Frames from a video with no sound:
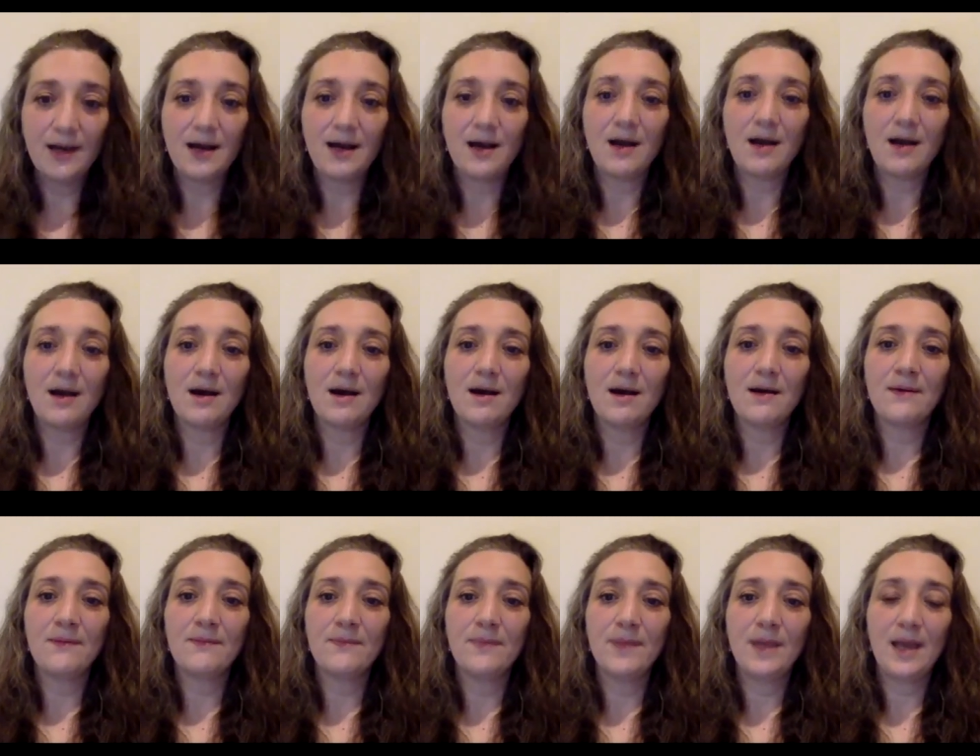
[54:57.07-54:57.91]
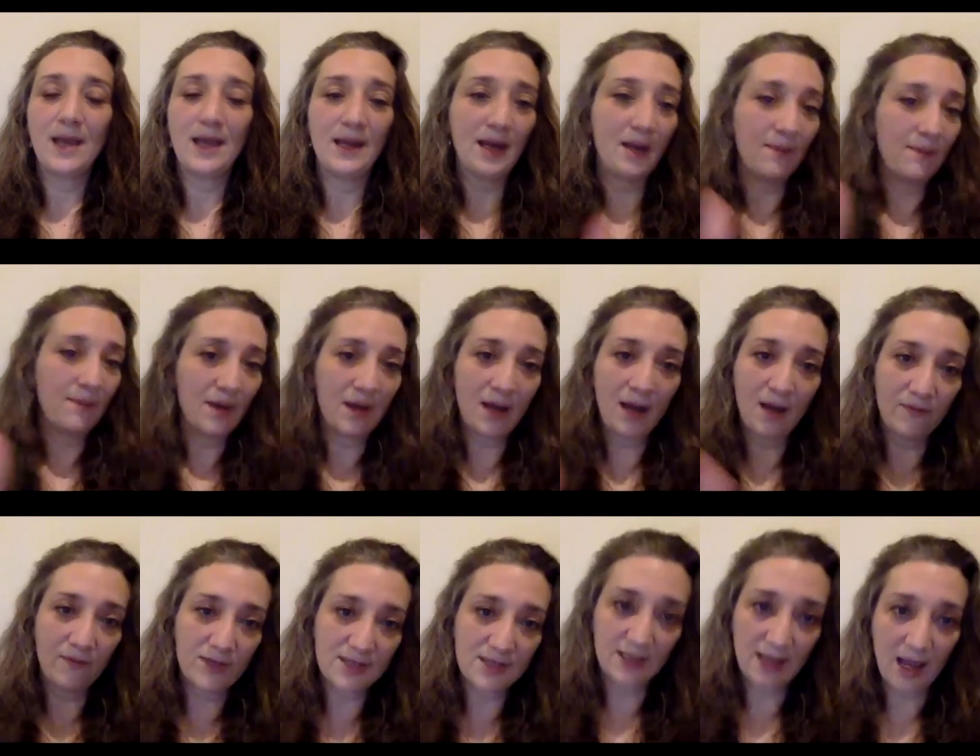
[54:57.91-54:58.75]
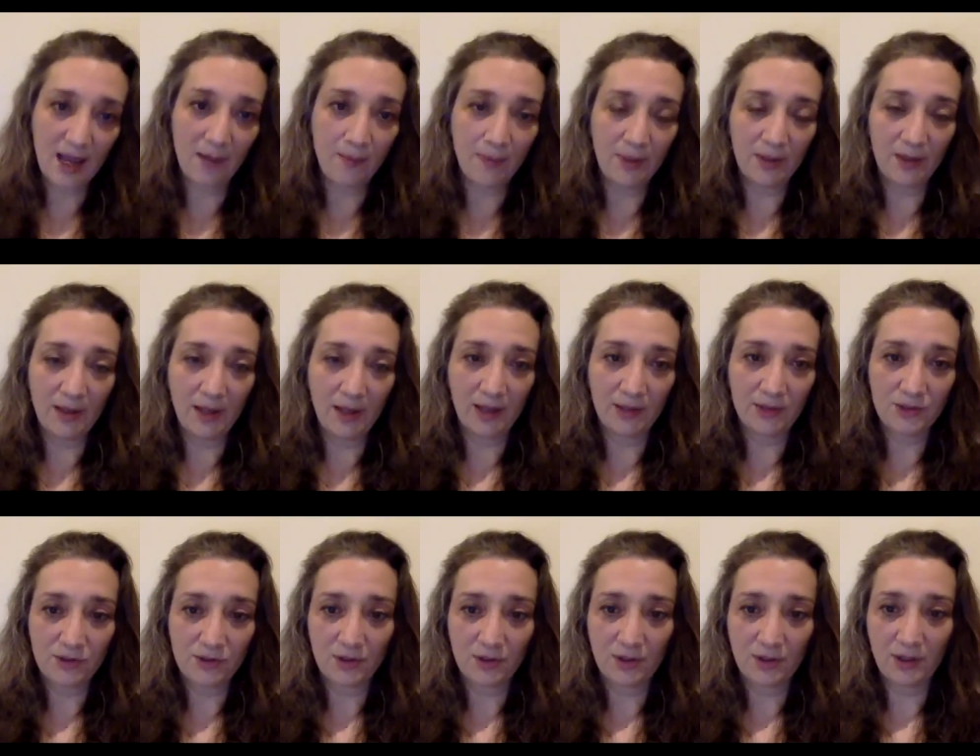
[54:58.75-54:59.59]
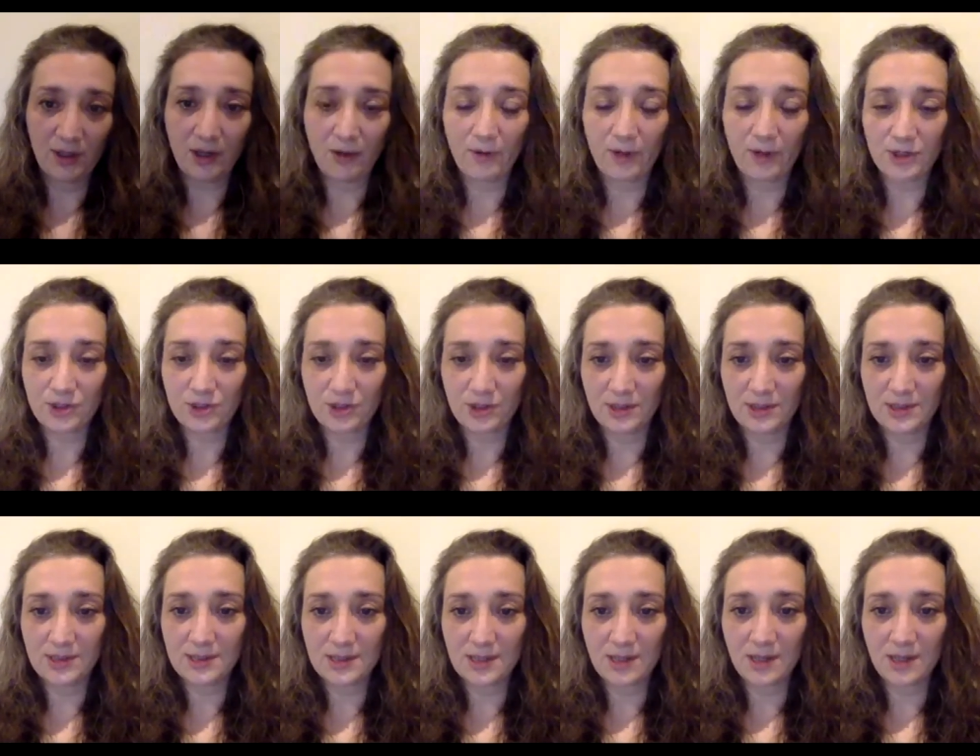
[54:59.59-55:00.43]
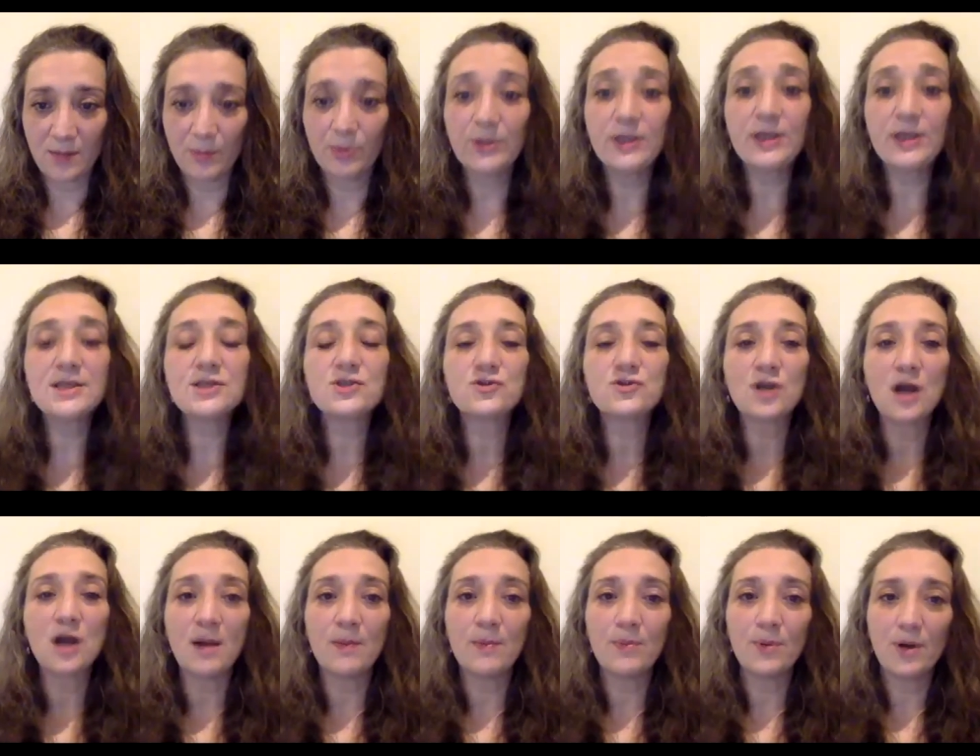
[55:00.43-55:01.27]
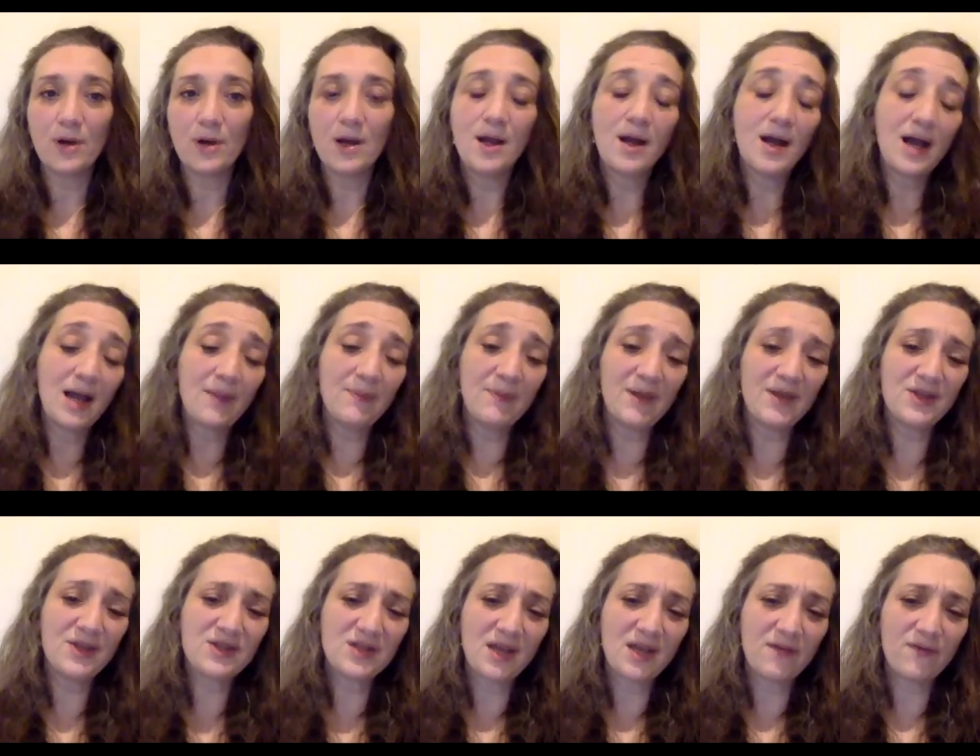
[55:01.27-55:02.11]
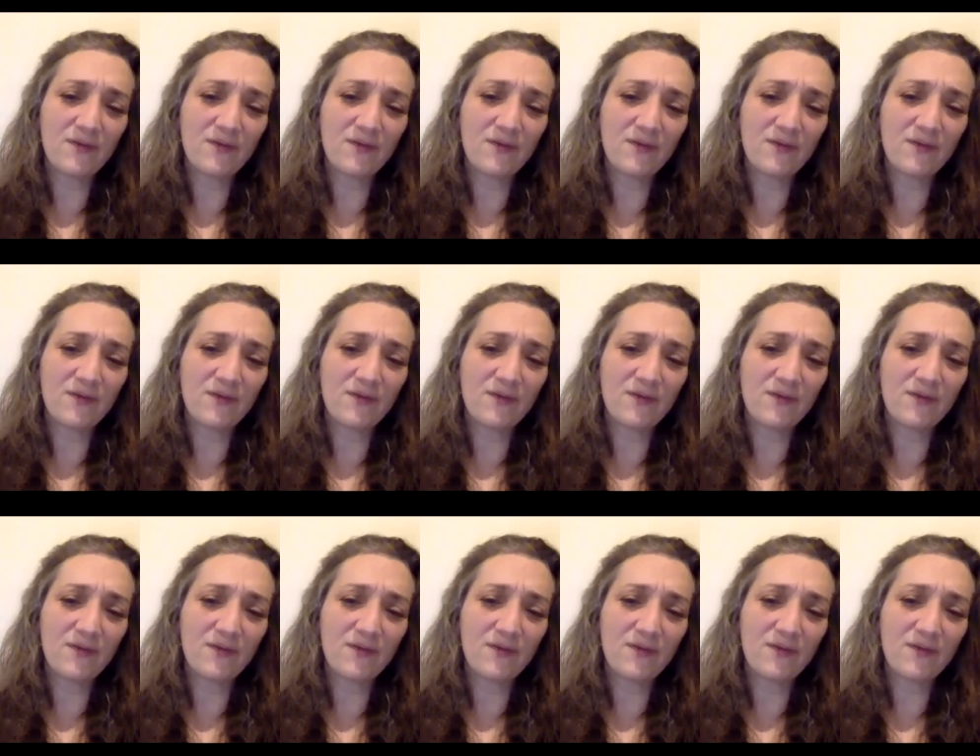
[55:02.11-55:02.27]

Um, and I'm obviously happy to answer any questions. Uh, please drop, I, meant, I